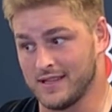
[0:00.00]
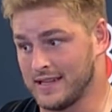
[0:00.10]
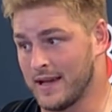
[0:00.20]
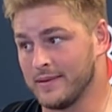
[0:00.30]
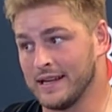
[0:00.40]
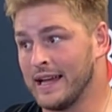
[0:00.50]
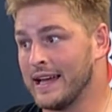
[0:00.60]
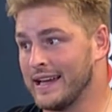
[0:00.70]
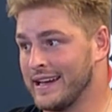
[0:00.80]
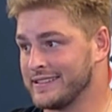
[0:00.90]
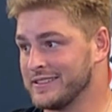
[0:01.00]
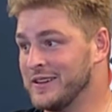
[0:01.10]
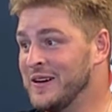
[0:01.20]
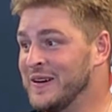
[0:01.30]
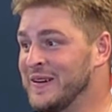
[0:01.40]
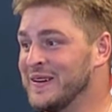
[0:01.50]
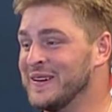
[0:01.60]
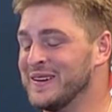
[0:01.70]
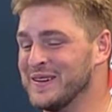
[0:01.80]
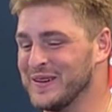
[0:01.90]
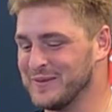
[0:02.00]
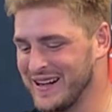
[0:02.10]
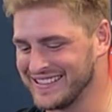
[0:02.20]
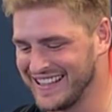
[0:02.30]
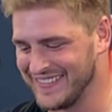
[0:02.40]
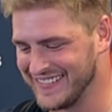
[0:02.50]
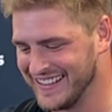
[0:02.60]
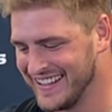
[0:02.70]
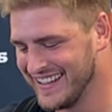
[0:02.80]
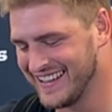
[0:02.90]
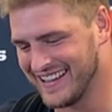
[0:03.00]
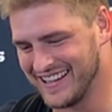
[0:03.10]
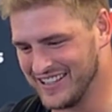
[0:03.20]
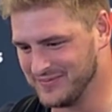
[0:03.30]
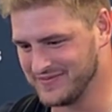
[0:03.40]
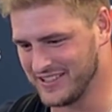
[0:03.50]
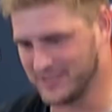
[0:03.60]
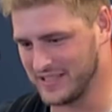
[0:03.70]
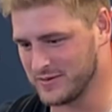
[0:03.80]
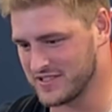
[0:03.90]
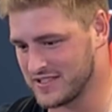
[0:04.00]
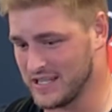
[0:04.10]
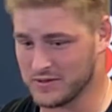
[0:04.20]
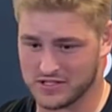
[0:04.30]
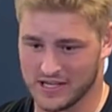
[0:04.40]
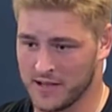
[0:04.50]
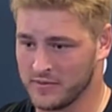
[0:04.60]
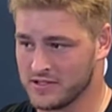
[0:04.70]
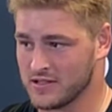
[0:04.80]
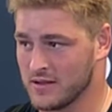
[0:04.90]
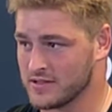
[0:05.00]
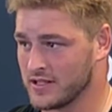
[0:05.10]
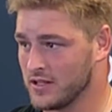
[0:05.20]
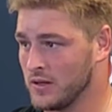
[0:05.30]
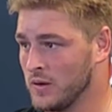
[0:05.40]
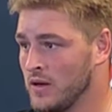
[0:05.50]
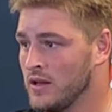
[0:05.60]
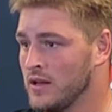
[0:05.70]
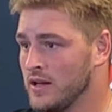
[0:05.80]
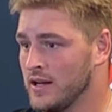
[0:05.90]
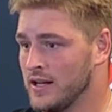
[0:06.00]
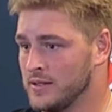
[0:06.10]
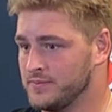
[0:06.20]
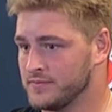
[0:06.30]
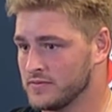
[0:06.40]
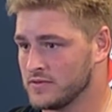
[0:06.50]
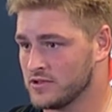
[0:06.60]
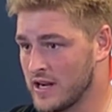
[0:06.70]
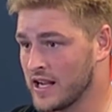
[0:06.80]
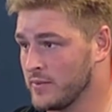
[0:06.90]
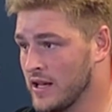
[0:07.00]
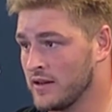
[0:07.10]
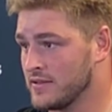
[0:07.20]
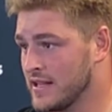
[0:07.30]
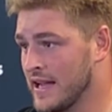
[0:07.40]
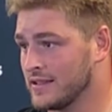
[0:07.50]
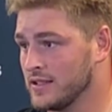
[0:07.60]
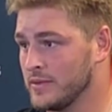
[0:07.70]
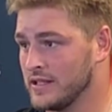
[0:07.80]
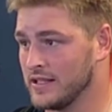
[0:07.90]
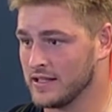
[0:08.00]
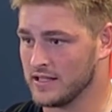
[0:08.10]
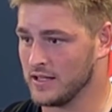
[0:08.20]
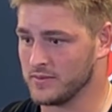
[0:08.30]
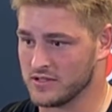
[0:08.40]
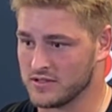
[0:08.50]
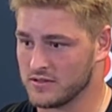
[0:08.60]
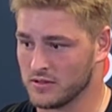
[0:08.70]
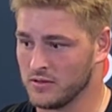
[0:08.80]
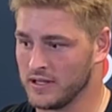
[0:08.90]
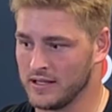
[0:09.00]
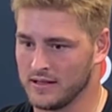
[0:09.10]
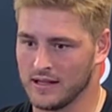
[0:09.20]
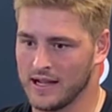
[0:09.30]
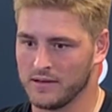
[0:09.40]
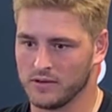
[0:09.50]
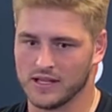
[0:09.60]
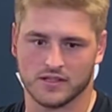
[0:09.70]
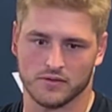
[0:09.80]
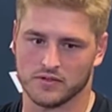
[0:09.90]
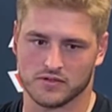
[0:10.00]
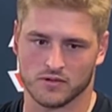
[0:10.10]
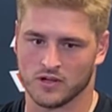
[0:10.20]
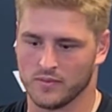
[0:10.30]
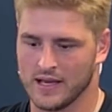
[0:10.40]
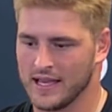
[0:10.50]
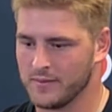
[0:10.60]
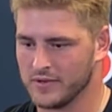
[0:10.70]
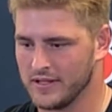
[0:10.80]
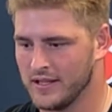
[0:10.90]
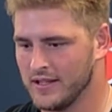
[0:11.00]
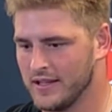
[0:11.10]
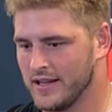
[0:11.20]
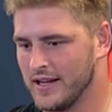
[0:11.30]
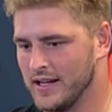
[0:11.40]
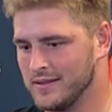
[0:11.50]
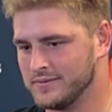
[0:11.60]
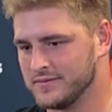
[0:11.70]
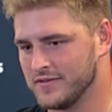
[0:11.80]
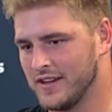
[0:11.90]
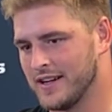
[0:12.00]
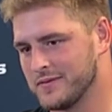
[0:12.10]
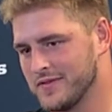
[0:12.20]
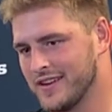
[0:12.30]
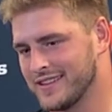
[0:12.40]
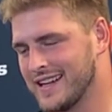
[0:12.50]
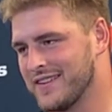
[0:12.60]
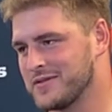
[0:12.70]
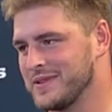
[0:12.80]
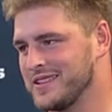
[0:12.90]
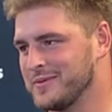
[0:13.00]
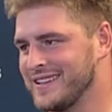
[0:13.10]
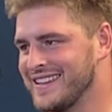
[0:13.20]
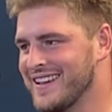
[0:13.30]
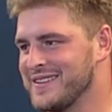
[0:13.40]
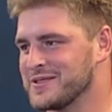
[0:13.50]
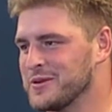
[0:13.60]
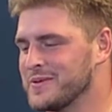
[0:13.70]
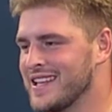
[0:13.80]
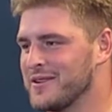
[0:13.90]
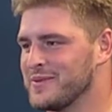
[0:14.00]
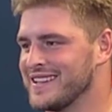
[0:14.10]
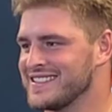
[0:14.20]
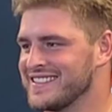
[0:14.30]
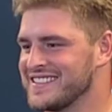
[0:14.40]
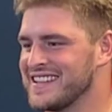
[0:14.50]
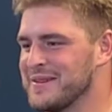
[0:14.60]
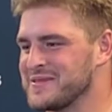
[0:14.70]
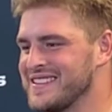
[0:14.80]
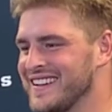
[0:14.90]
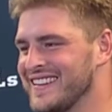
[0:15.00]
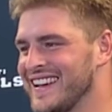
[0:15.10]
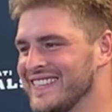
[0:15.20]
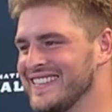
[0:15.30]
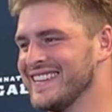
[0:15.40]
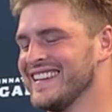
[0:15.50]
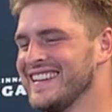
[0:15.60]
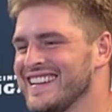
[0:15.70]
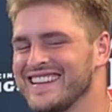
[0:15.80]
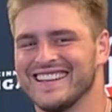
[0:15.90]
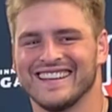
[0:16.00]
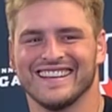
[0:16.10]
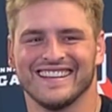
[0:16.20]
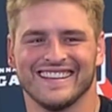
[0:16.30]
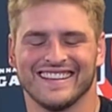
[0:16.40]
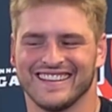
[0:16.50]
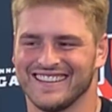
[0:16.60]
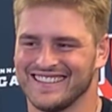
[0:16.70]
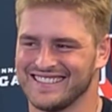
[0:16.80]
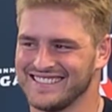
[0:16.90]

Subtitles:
Yeah, I mean, I don't know about that one. You know, he was scrambling, so I was going to go track him down and tackle him, and he ended up just throwing it, and I didn't realize he was throwing it behind, but Vaughn got after me a little bit. He was hoping that would be his interception on that one.